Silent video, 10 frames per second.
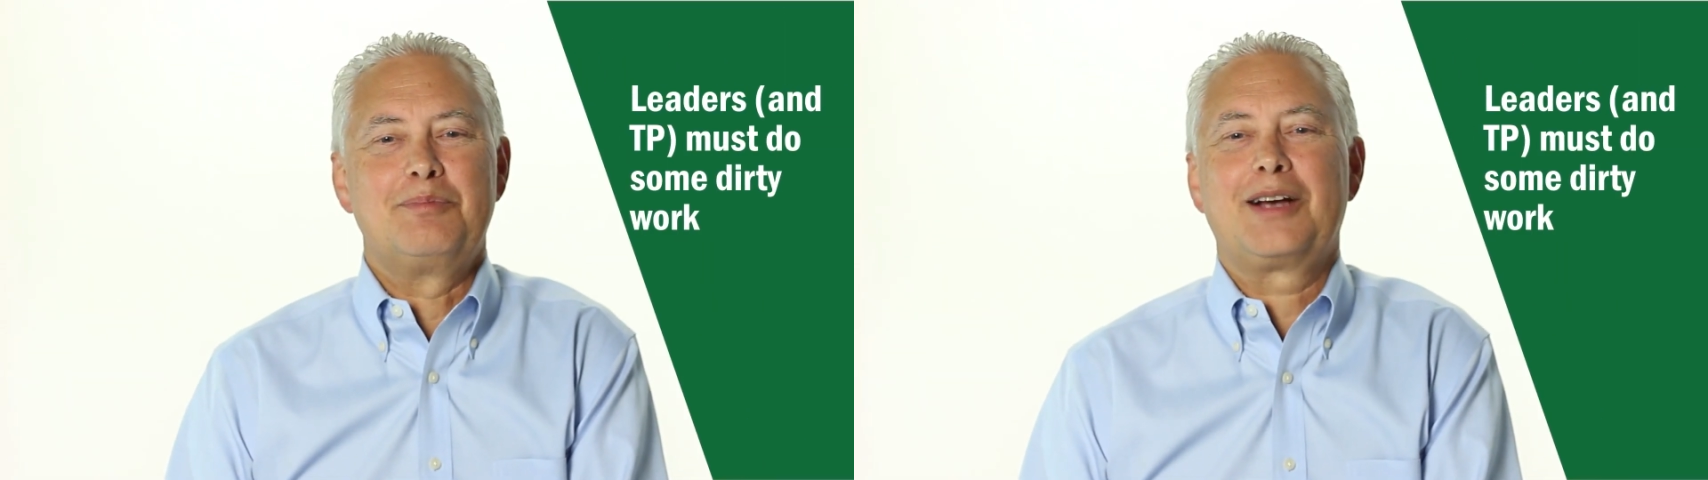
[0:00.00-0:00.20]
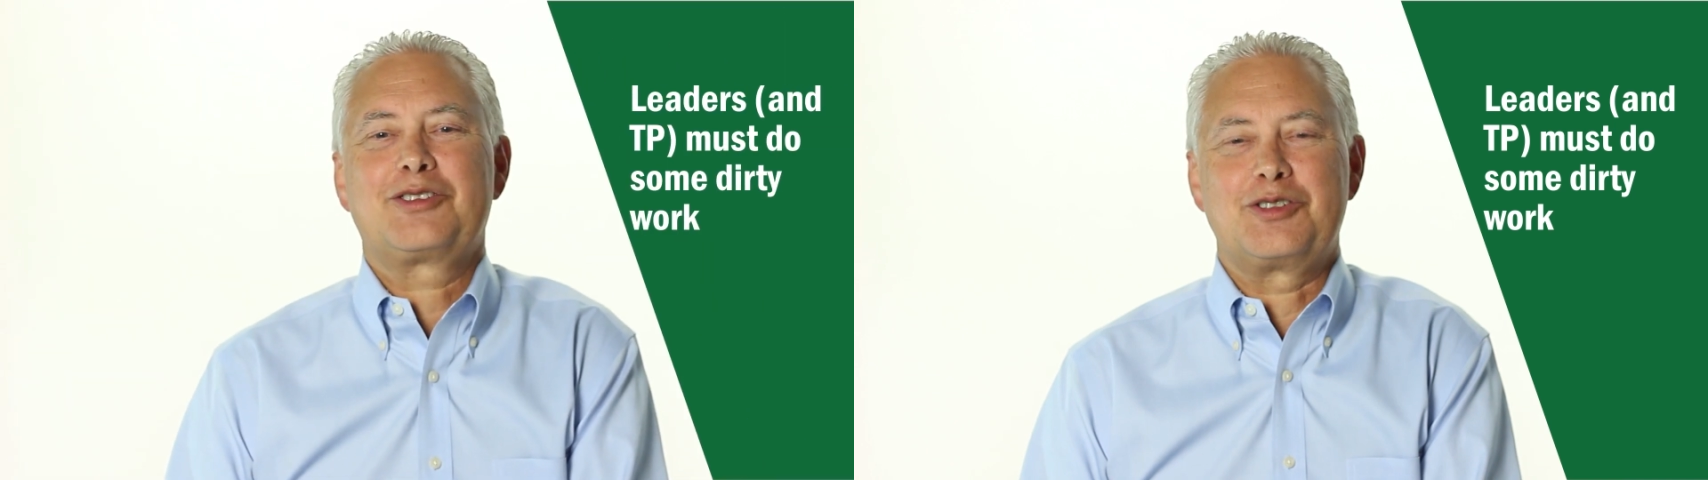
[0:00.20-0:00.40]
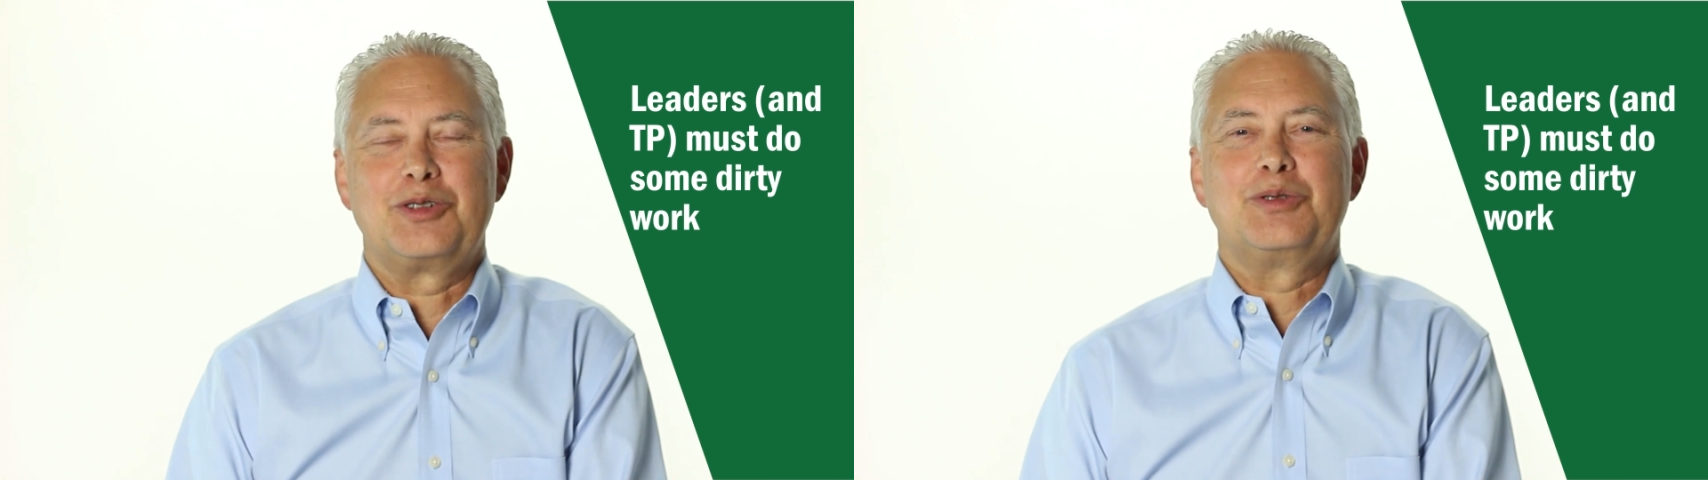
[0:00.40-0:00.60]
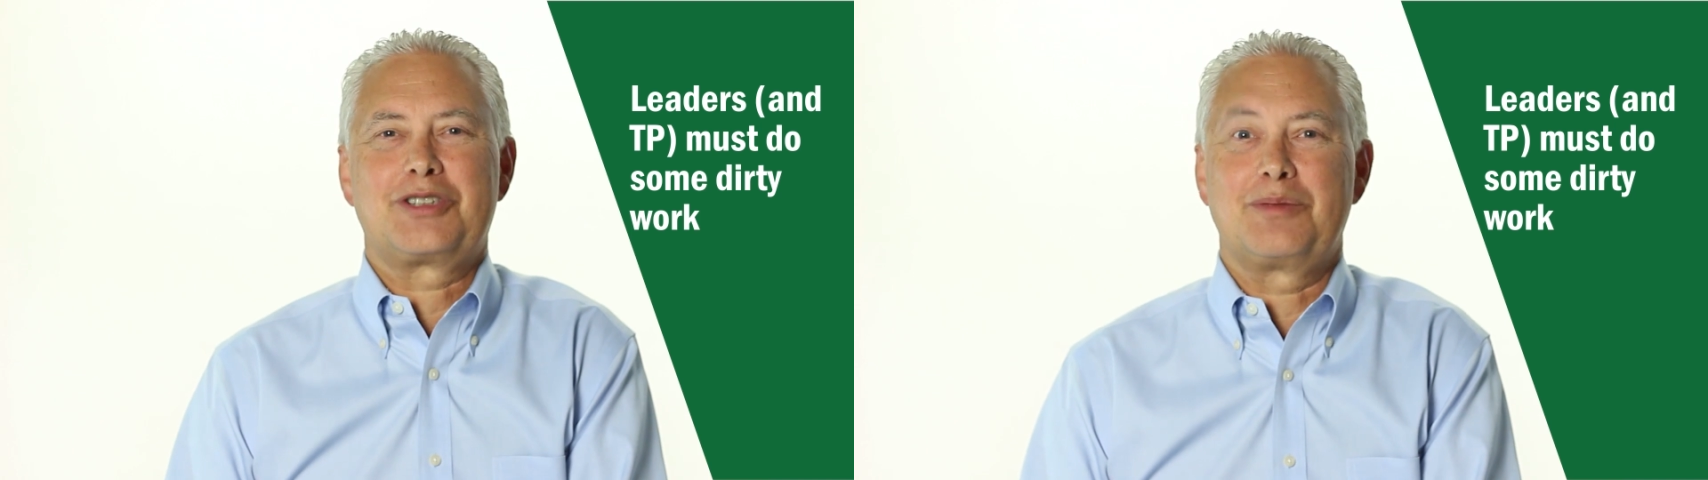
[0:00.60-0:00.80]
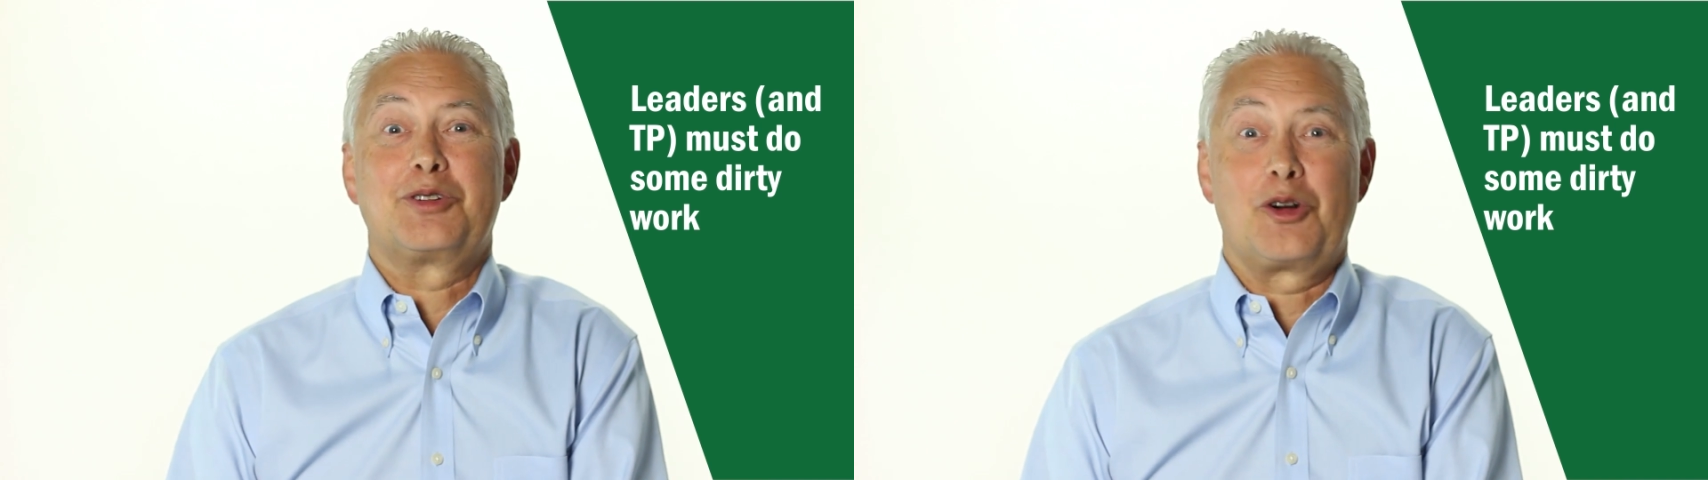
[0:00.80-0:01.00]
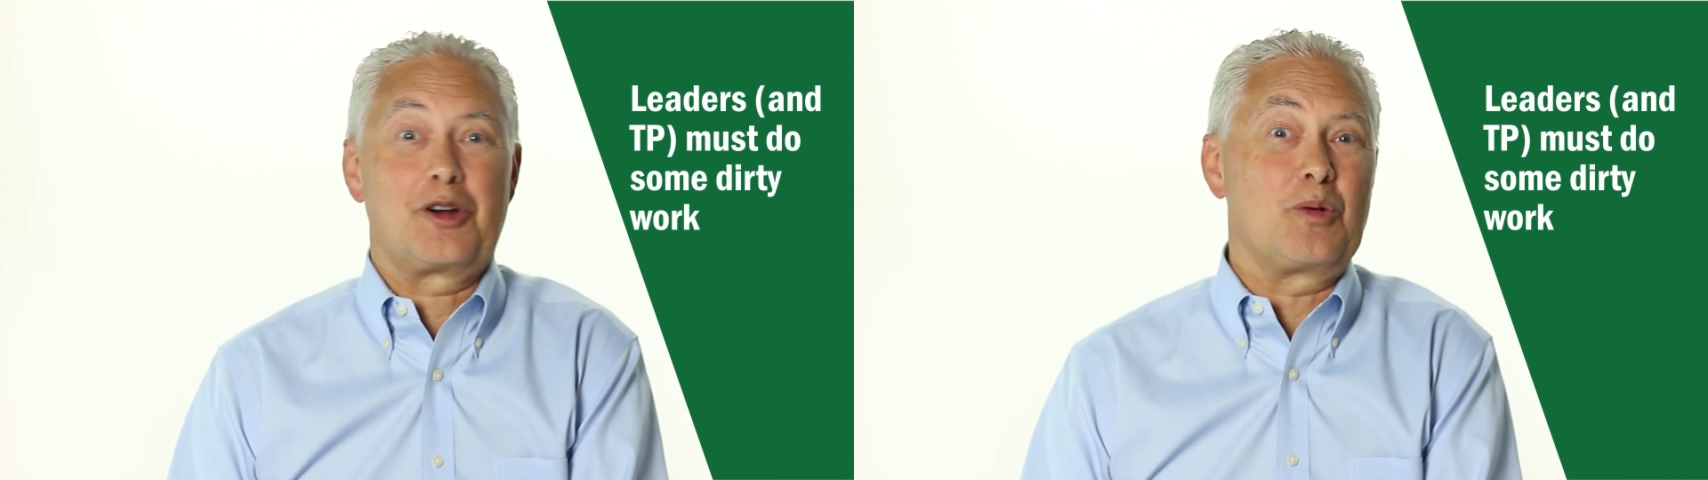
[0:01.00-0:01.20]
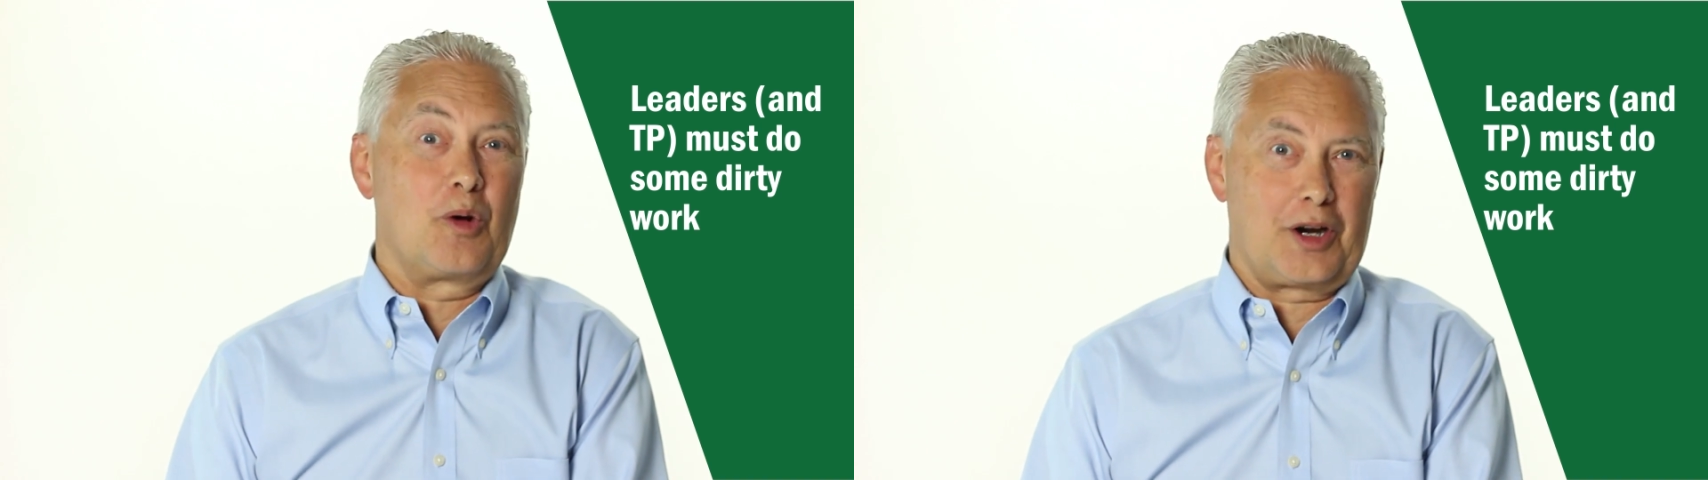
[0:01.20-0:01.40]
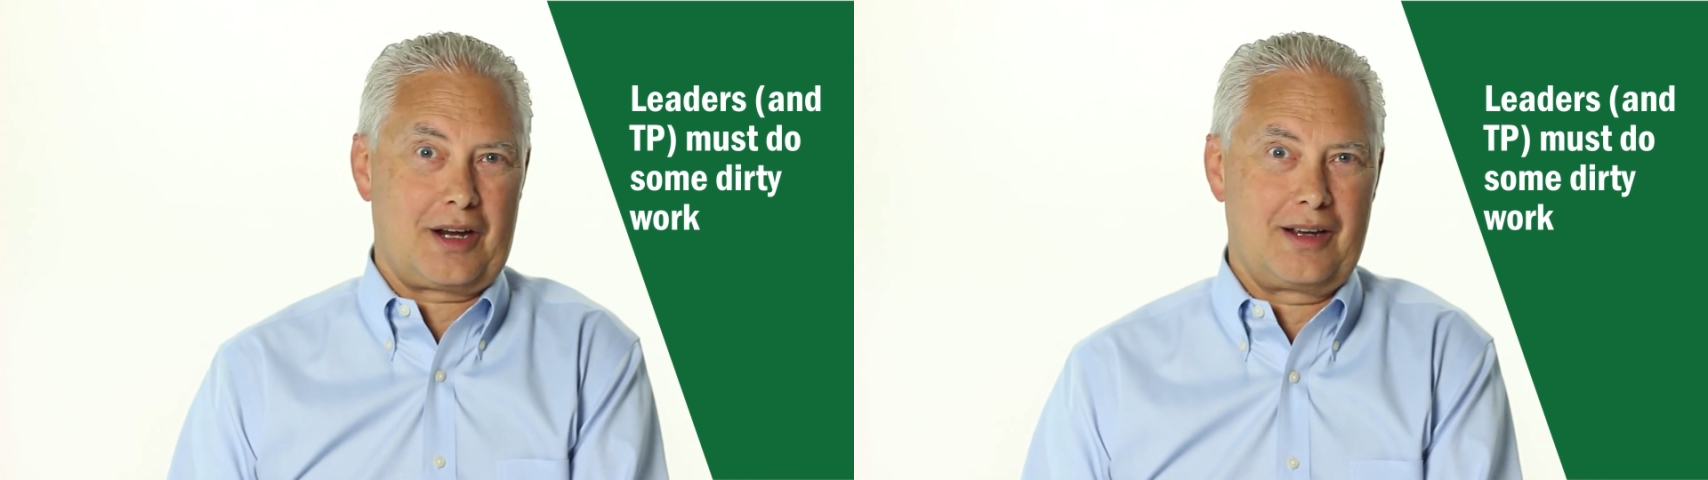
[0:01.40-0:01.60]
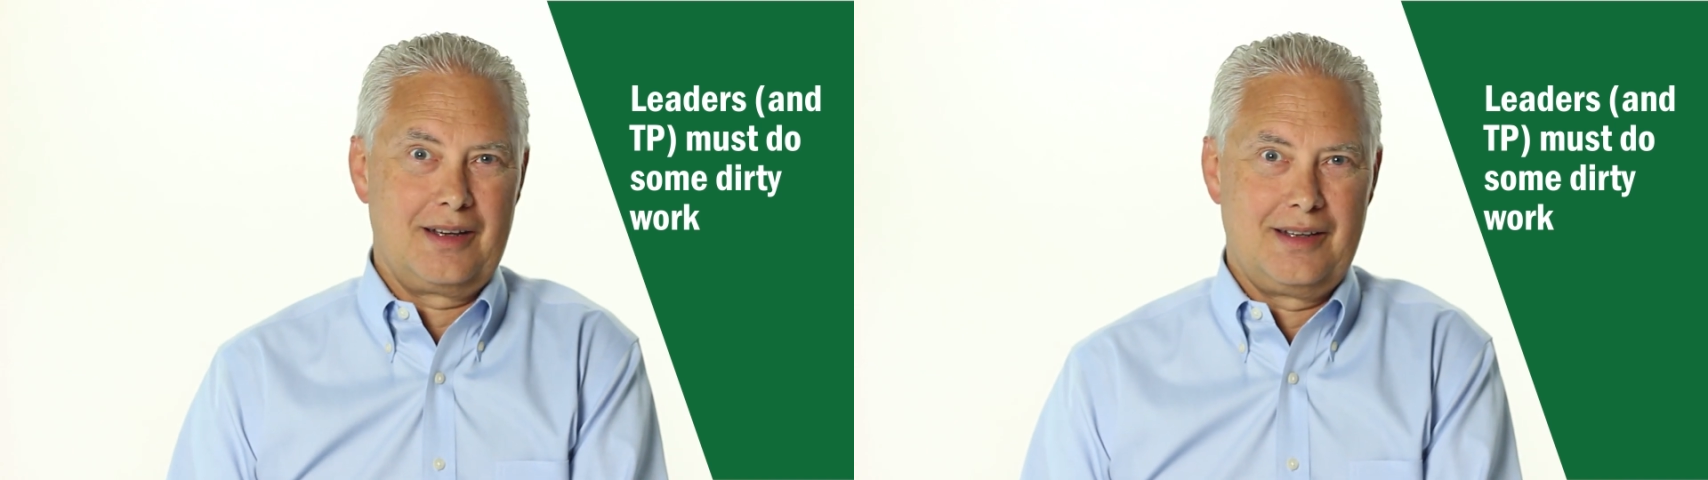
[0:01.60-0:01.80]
must do some dirty work.